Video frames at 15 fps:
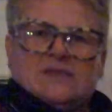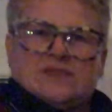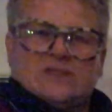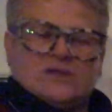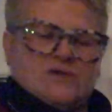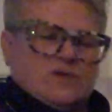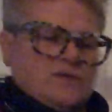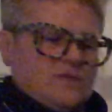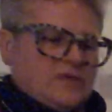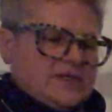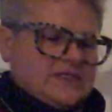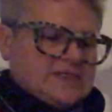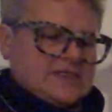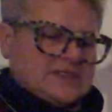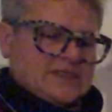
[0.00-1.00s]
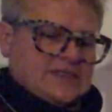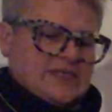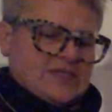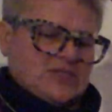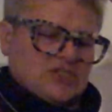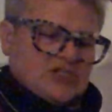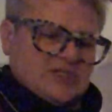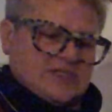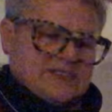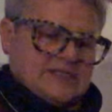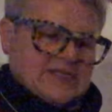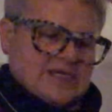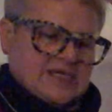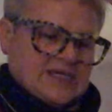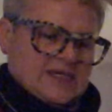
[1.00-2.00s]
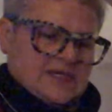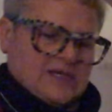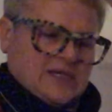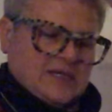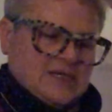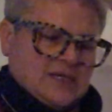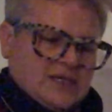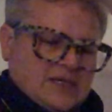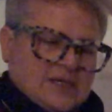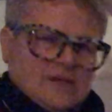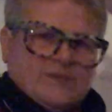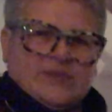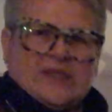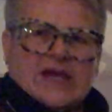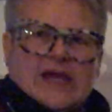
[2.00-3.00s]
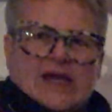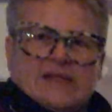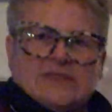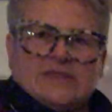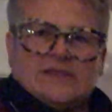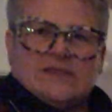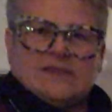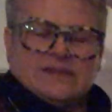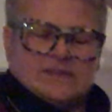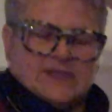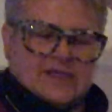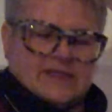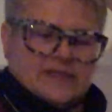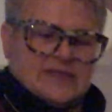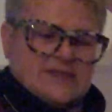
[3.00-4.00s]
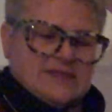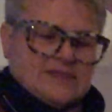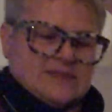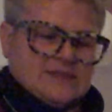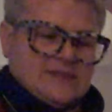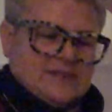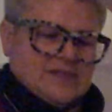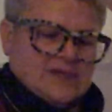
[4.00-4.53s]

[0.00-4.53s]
So a distillation is taking plant like this